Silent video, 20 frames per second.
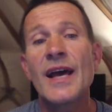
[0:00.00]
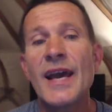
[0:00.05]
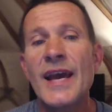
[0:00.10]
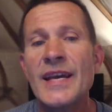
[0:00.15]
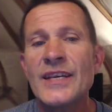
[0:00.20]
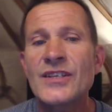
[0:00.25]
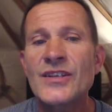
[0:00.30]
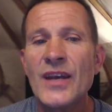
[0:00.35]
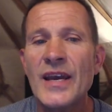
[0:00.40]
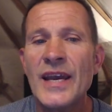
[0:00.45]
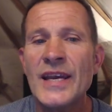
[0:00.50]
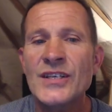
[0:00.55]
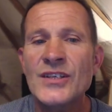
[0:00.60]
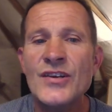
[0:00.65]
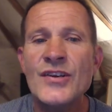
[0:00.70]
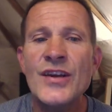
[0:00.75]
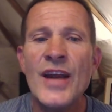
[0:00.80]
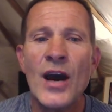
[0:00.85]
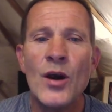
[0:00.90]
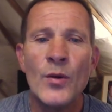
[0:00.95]
is
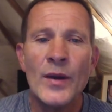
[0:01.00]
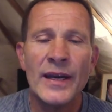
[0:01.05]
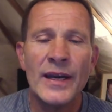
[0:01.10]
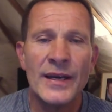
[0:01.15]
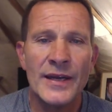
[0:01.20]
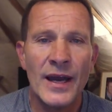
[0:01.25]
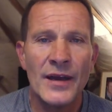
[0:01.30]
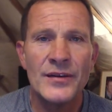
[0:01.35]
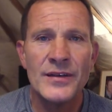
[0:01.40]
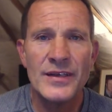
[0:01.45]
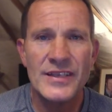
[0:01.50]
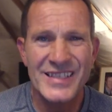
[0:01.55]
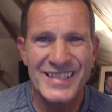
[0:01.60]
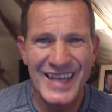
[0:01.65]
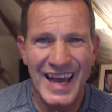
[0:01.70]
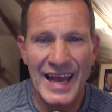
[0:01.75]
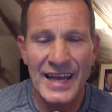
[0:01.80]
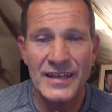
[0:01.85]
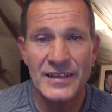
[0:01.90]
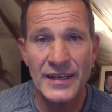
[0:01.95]
knowing and
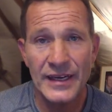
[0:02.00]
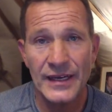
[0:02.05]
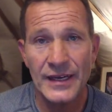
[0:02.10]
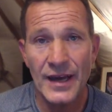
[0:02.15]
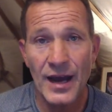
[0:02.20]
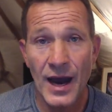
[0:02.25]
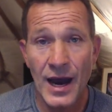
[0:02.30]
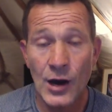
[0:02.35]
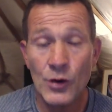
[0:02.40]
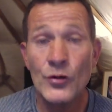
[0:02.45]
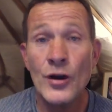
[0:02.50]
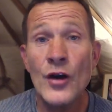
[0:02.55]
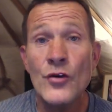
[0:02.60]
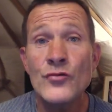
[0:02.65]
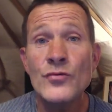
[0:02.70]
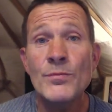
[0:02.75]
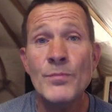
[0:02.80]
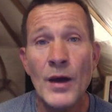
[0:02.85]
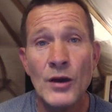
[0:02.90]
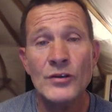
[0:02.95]
understanding our
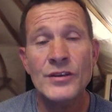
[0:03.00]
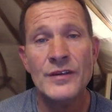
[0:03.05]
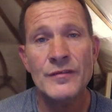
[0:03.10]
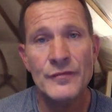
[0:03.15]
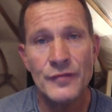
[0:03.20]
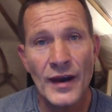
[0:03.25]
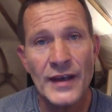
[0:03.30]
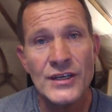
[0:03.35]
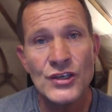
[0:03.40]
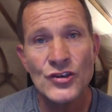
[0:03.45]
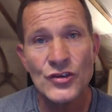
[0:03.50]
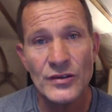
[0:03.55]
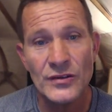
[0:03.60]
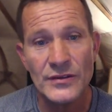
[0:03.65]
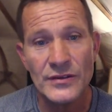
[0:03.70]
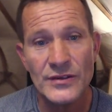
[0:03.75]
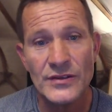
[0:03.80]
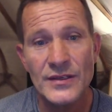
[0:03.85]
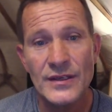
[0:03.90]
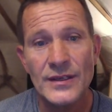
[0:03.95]
own
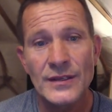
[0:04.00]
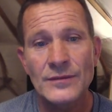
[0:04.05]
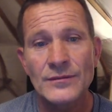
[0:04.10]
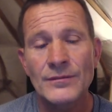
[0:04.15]
motivations.